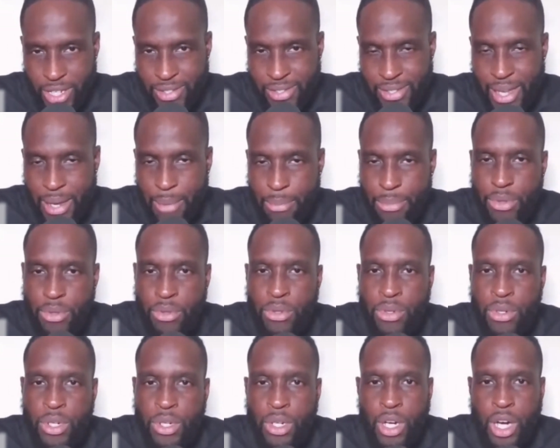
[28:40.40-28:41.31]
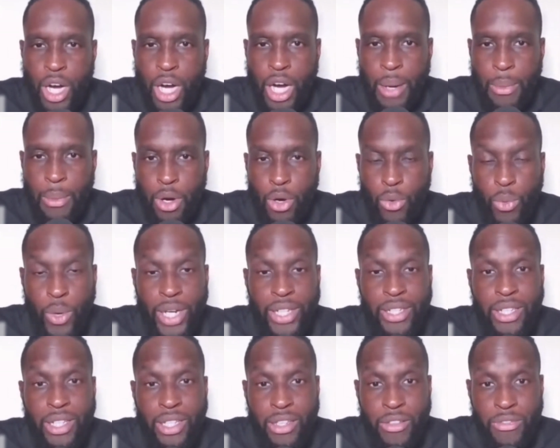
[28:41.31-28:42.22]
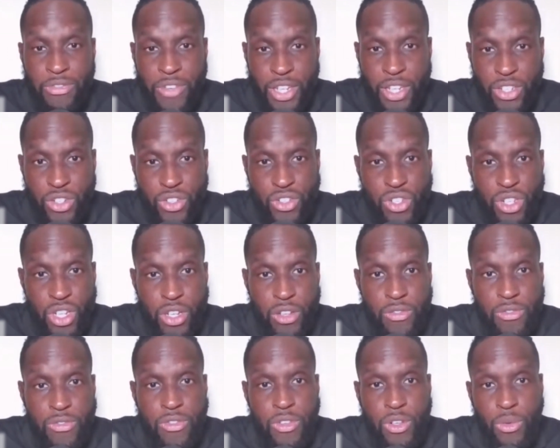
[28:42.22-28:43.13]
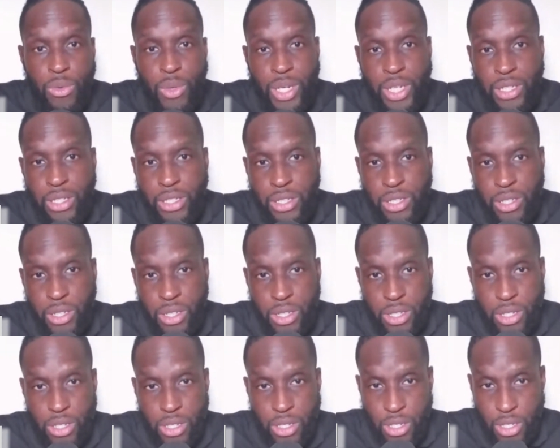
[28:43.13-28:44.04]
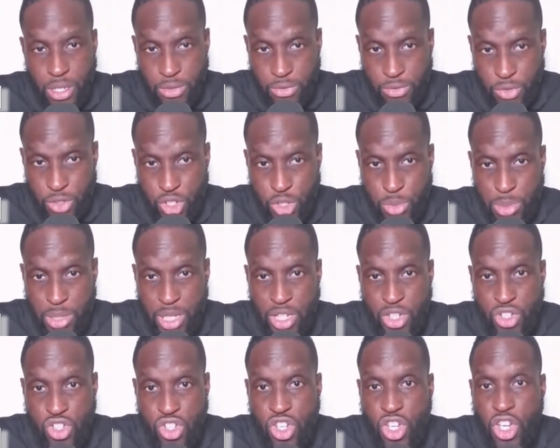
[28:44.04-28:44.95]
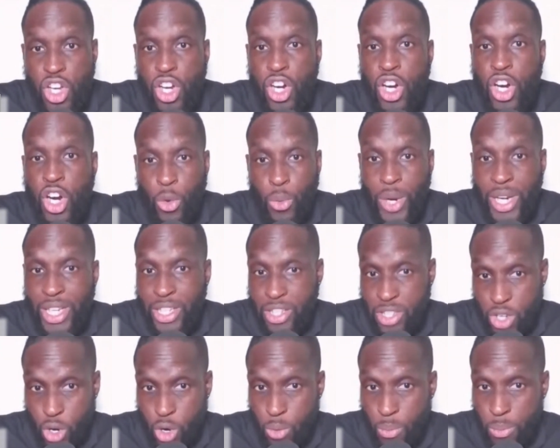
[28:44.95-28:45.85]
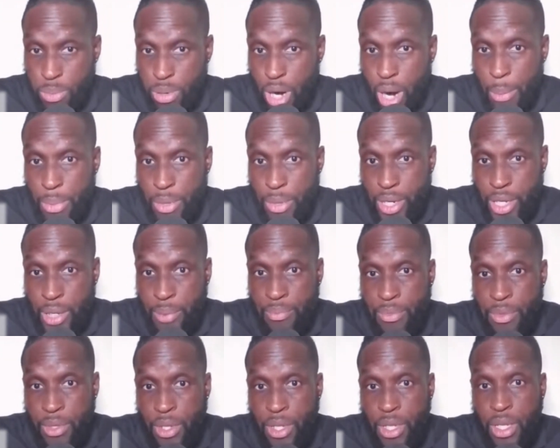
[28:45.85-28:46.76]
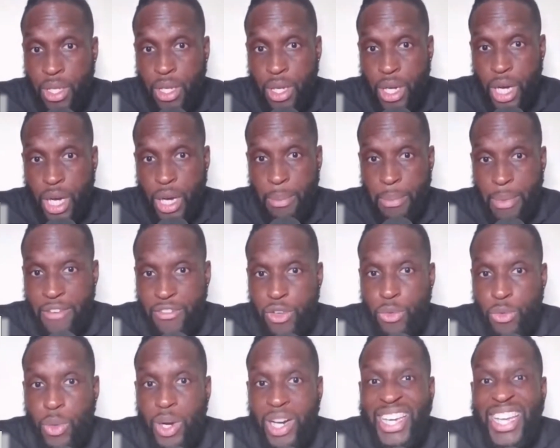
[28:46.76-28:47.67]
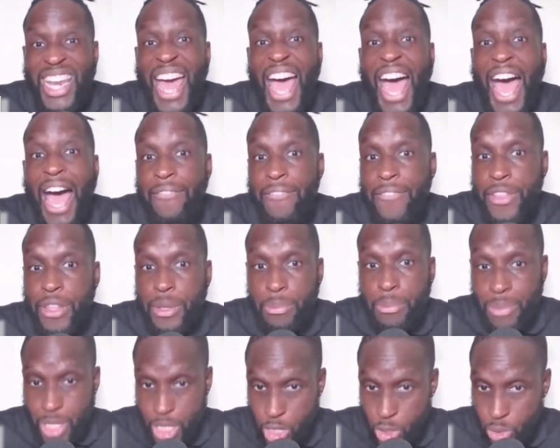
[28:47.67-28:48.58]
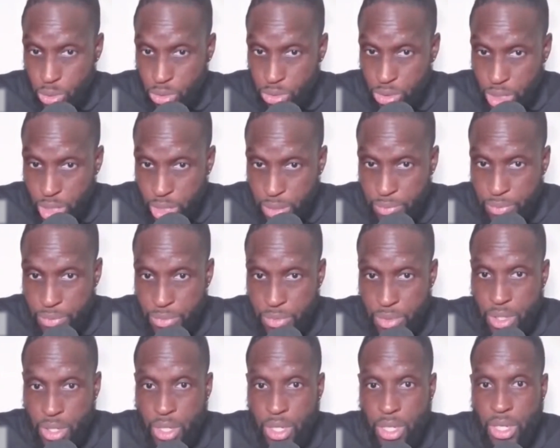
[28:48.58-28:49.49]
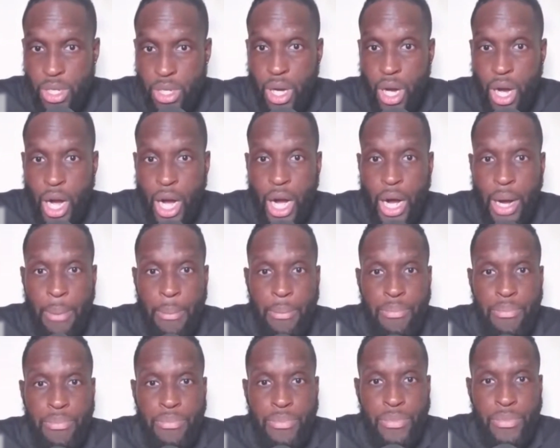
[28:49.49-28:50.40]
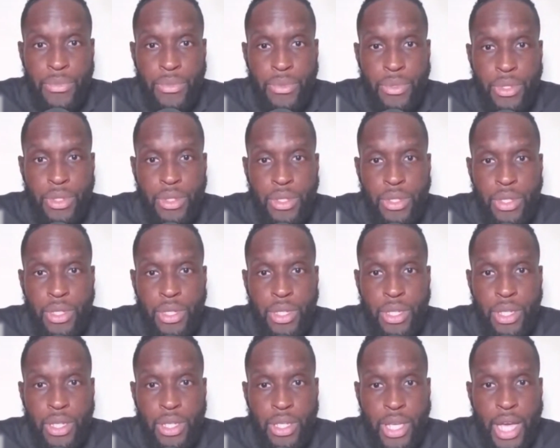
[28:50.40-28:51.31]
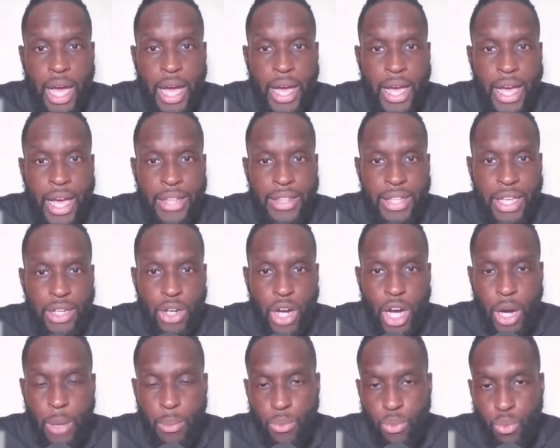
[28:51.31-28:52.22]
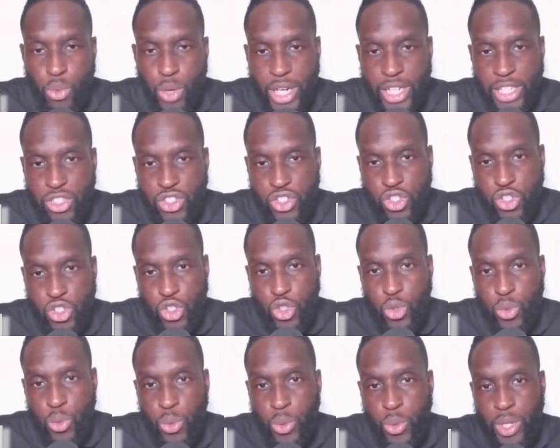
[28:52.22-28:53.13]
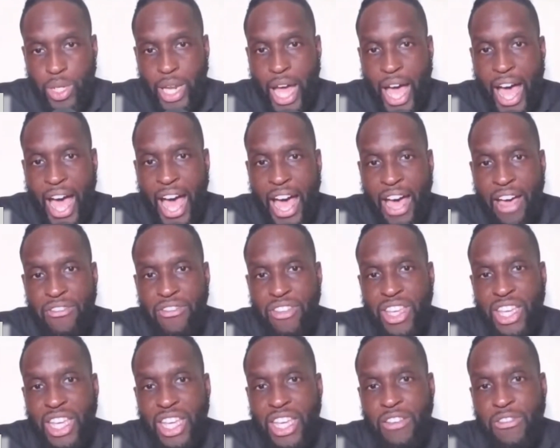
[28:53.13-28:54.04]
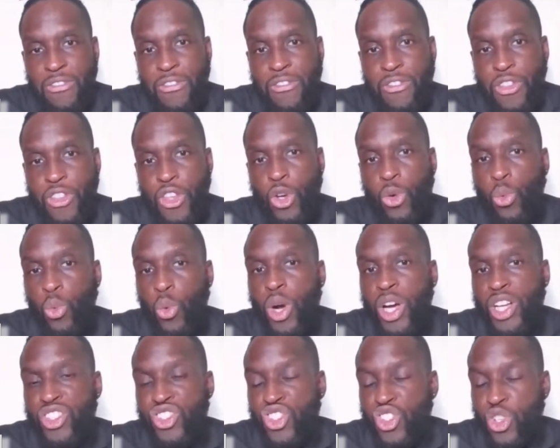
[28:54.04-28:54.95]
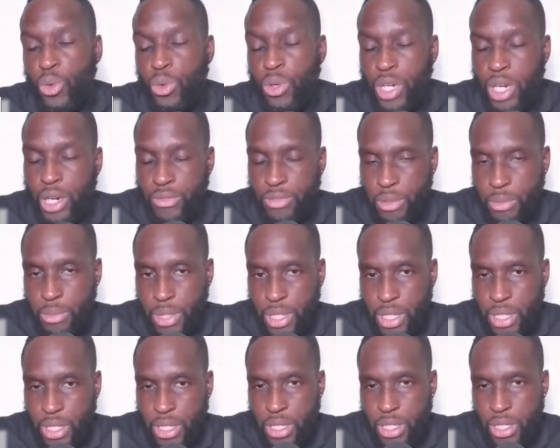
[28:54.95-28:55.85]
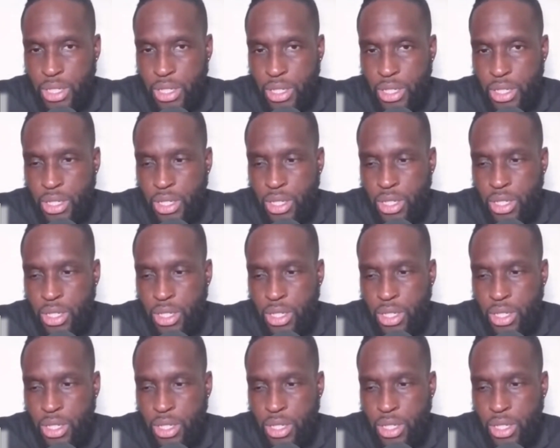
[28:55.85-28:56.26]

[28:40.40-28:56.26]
Example: um, a right to defend yourself, a right to uh, free speech, a right to own property. Um, everyone can have them equally. Um, yeah, and then um, rights you would have if there was no government.